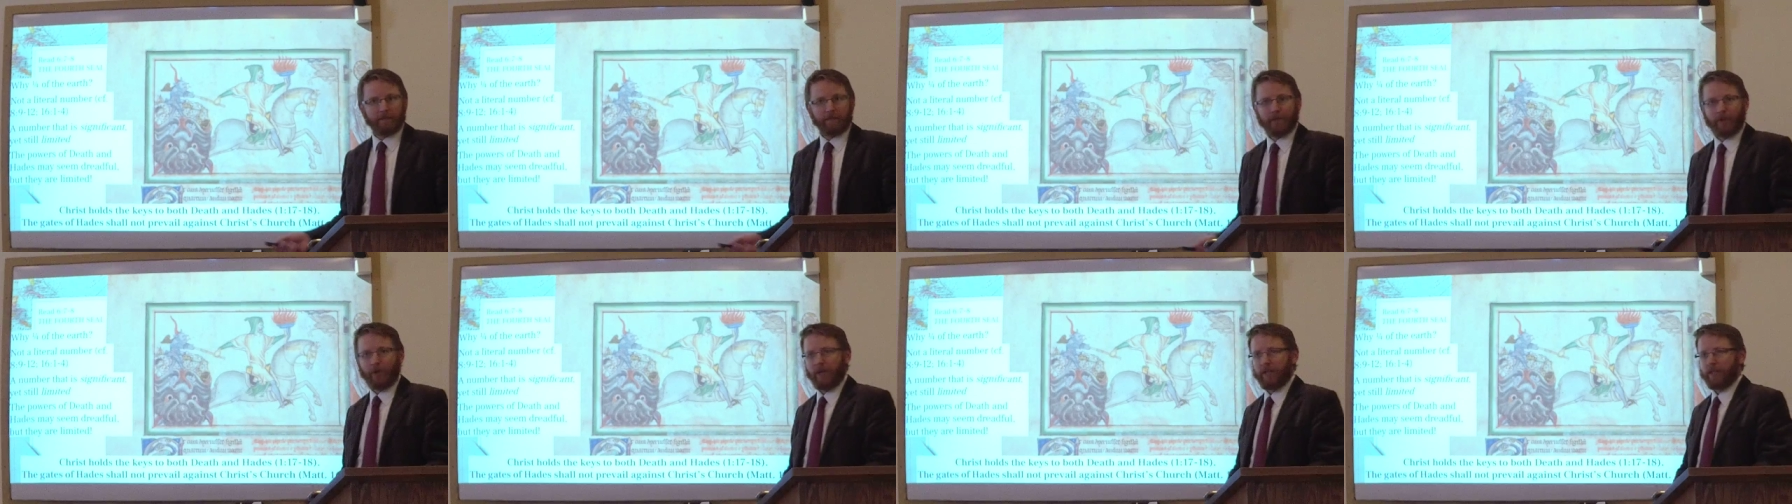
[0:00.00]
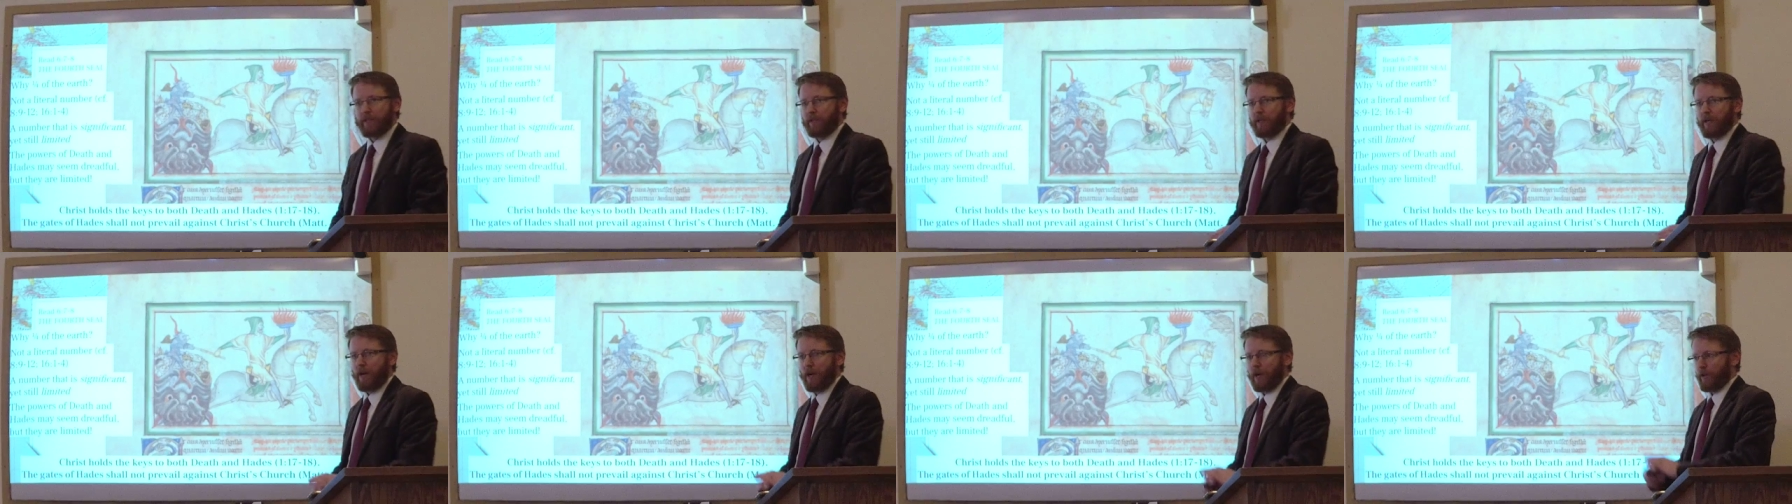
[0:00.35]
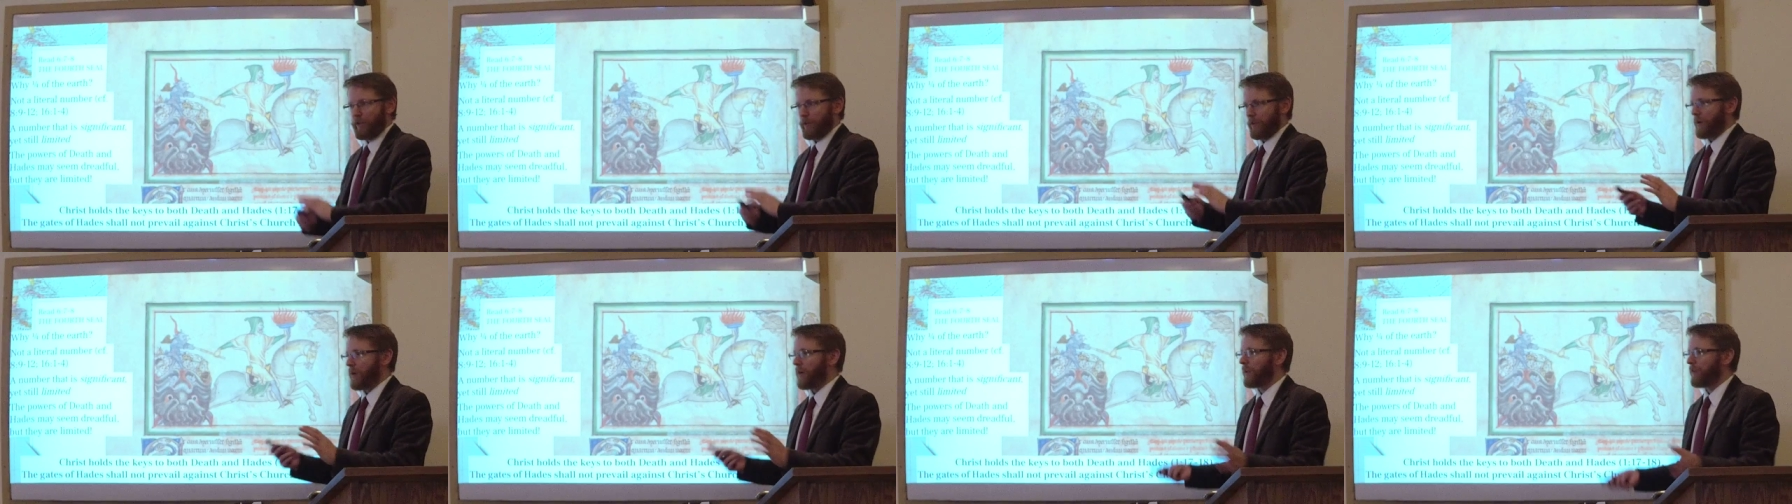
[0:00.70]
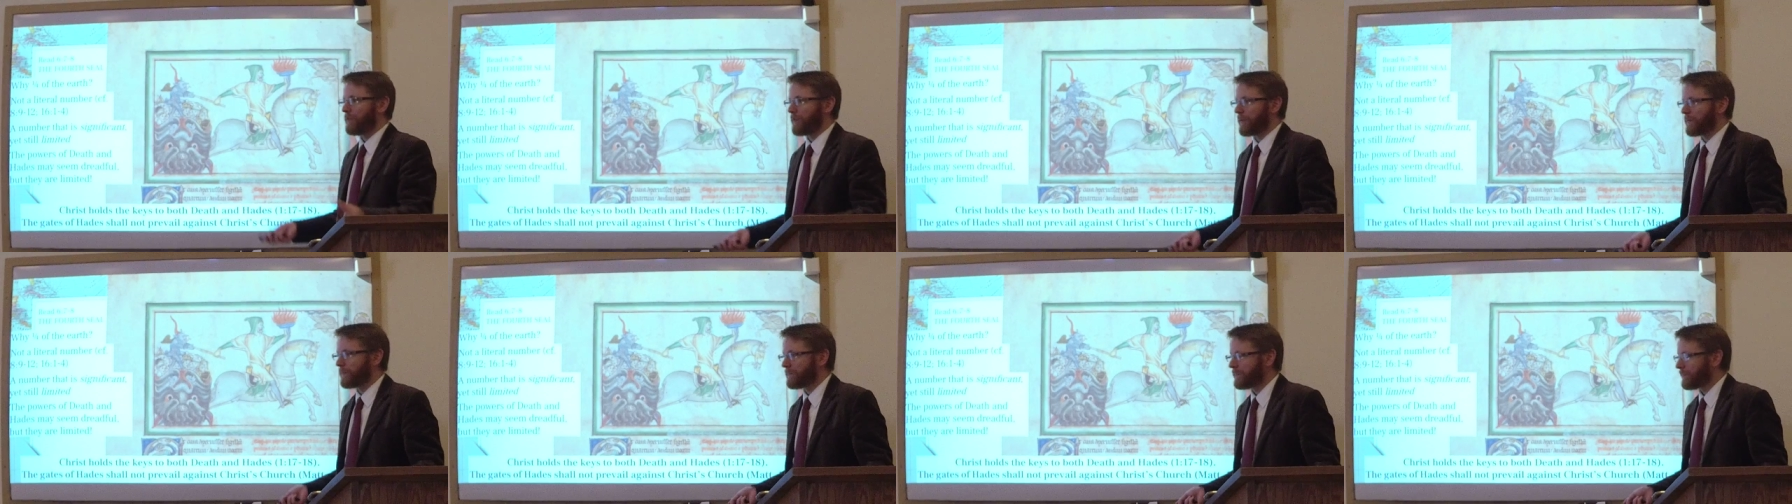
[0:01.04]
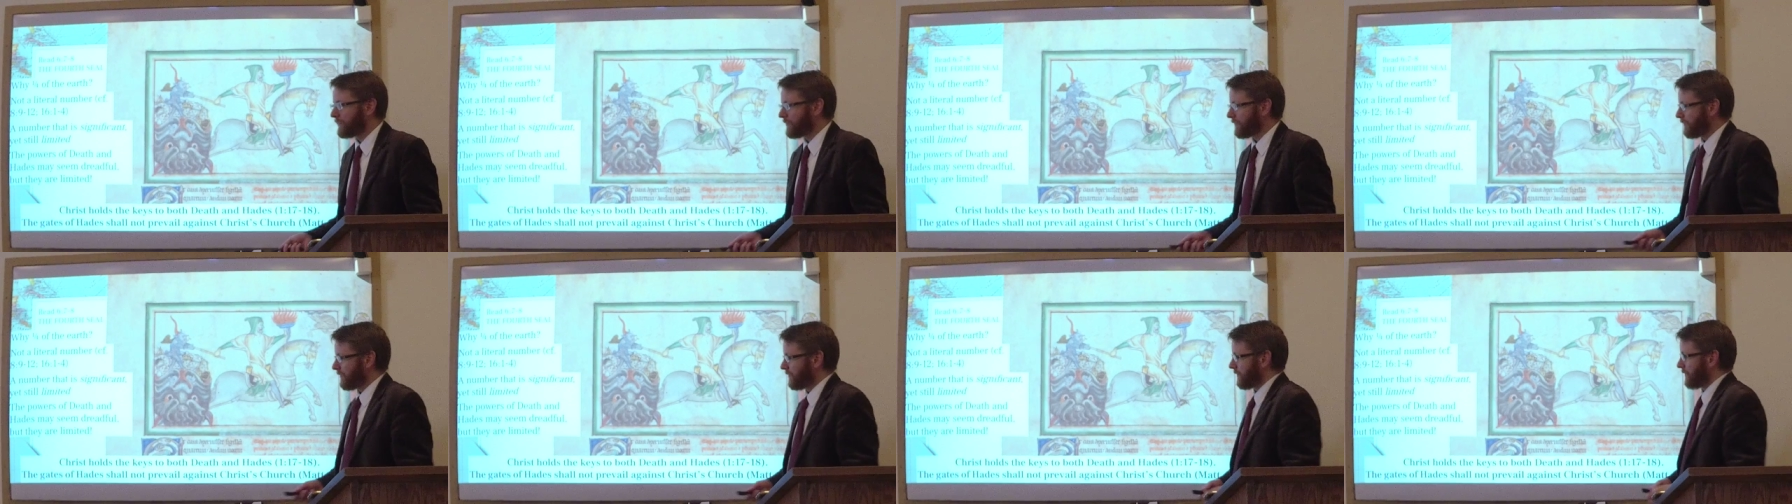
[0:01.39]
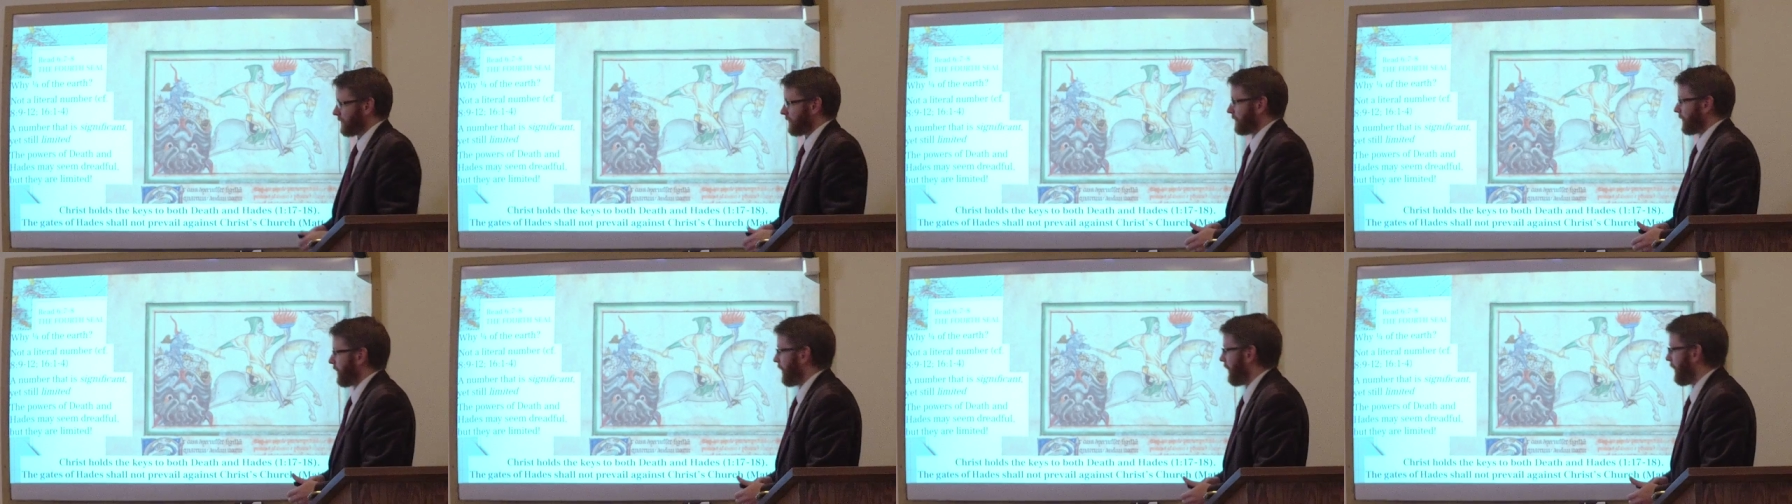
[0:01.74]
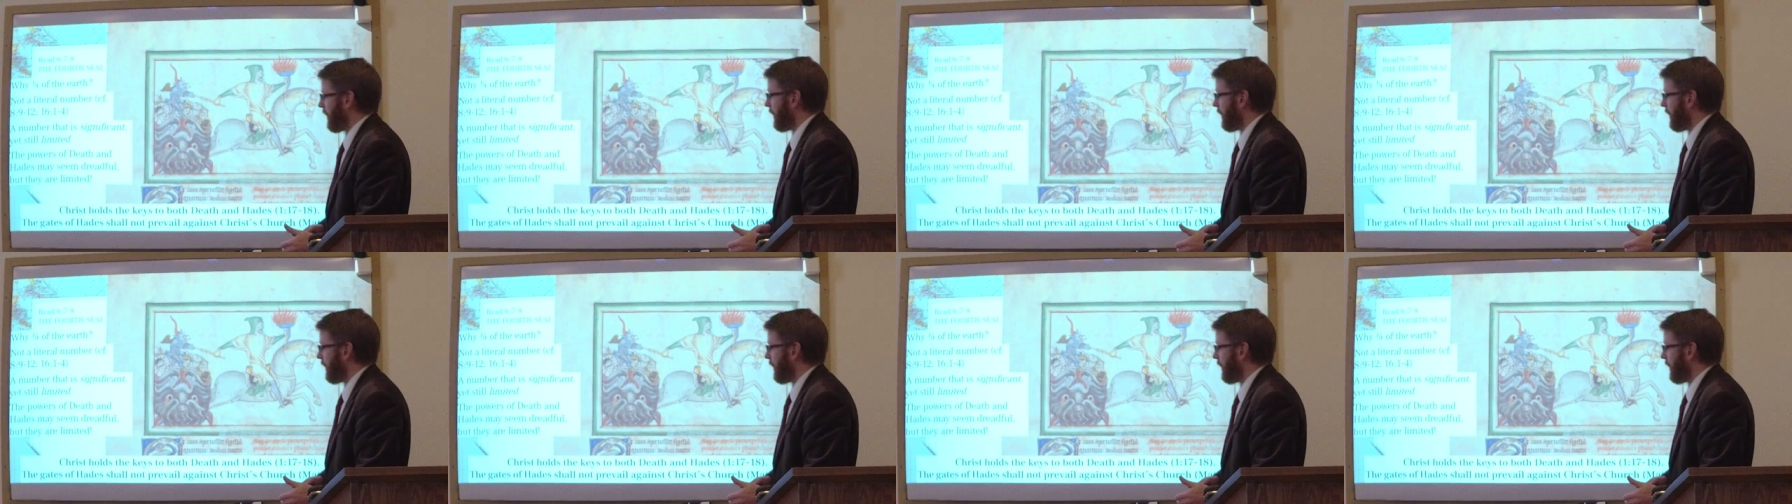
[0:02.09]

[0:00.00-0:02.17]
Christ conquered all of them.